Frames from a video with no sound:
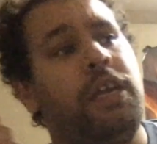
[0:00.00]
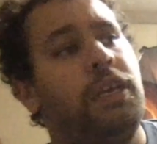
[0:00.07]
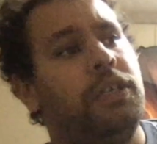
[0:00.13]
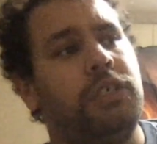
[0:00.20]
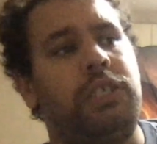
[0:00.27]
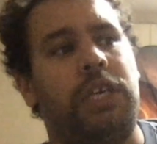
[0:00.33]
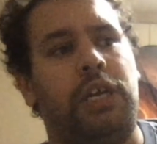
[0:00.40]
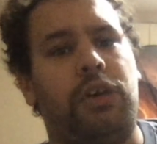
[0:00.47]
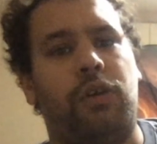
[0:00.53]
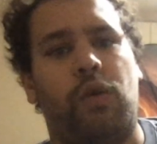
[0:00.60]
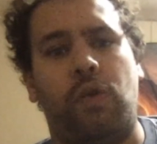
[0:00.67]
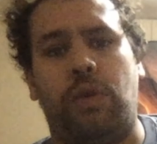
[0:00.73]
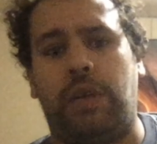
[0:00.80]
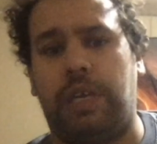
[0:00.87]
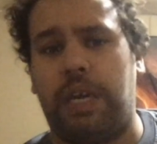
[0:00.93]

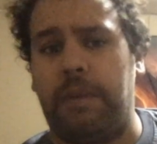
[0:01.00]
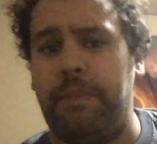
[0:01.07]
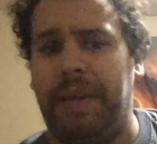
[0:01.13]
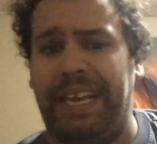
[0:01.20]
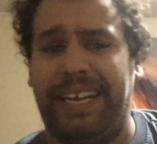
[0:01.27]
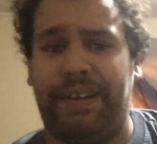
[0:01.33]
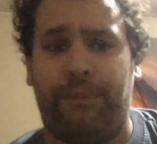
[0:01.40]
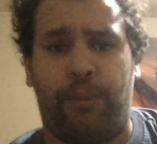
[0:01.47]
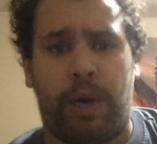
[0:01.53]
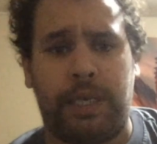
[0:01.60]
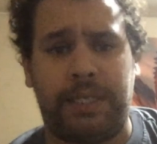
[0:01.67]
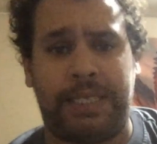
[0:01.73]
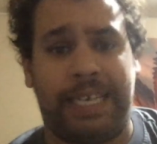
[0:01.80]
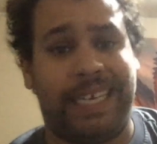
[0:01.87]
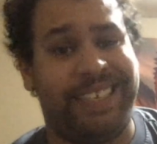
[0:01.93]
So come in and watch
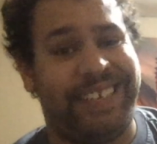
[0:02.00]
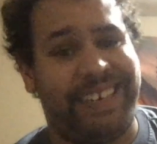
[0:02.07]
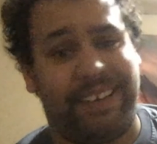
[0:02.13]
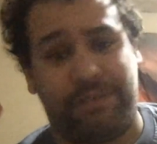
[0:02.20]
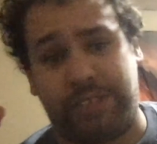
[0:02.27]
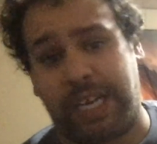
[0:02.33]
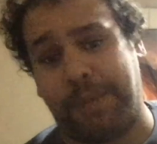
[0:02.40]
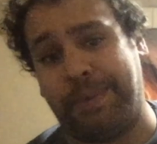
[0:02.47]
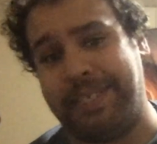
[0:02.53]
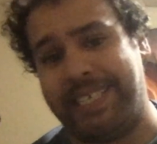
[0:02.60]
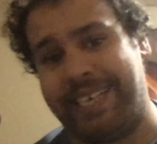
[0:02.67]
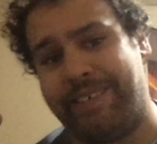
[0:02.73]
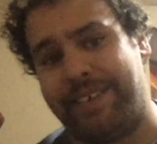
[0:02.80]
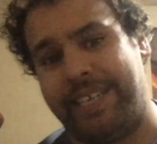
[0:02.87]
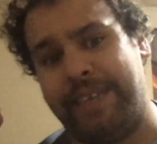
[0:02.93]
the ending of Tom and
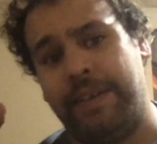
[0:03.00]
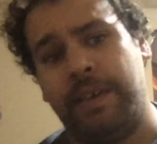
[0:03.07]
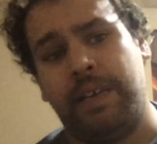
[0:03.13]
Jerry.